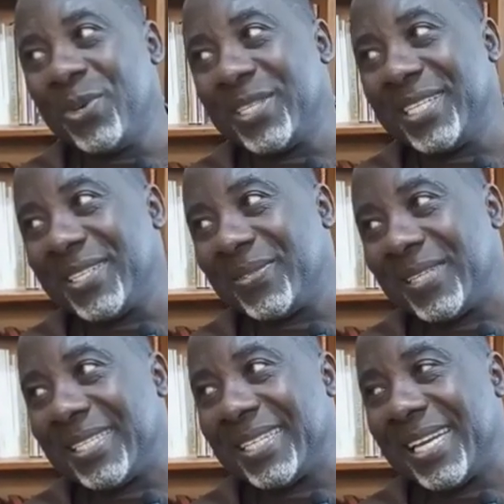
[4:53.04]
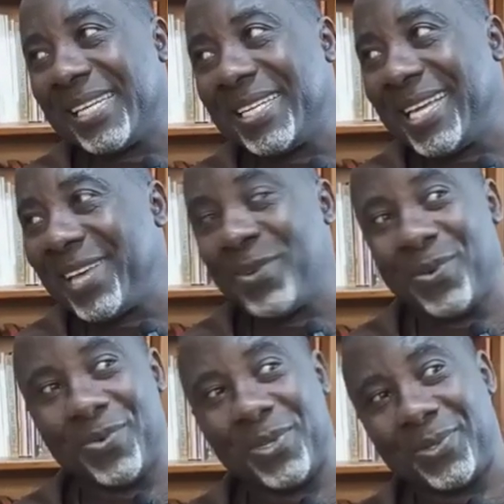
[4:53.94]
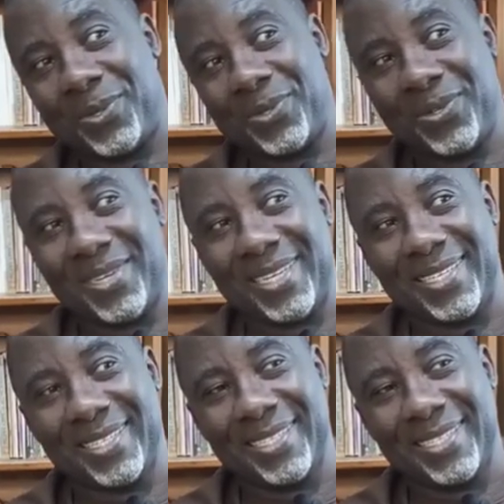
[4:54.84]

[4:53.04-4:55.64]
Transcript: Moses was ready, Aaron was also ready.